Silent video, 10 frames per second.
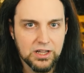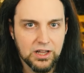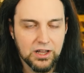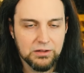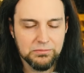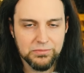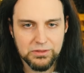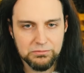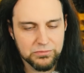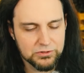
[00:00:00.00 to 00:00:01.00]
Um,
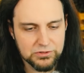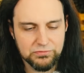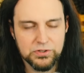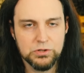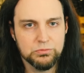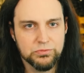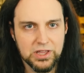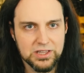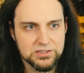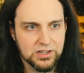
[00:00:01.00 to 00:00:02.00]
there's a few
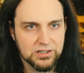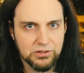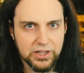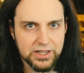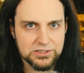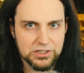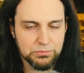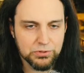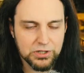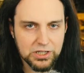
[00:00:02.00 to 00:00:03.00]
things on Linux that are
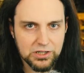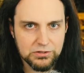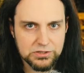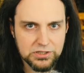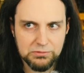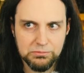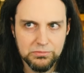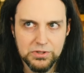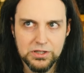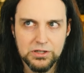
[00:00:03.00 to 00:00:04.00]
pretty close, like
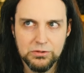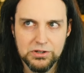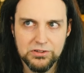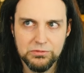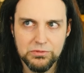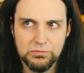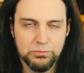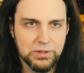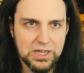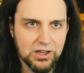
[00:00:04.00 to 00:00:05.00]
what is
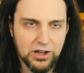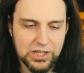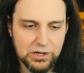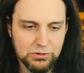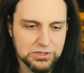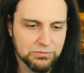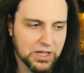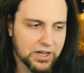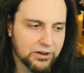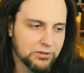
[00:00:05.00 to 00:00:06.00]
it, B audio or something?
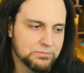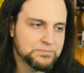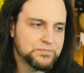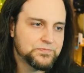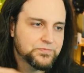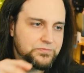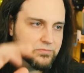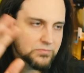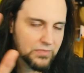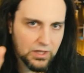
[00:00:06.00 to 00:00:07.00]
I don't know.
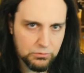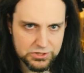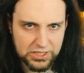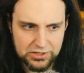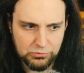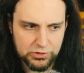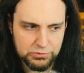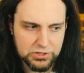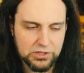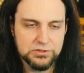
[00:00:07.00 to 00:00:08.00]
It was like the one that
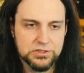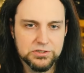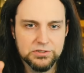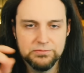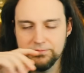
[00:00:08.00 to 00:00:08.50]
was closest.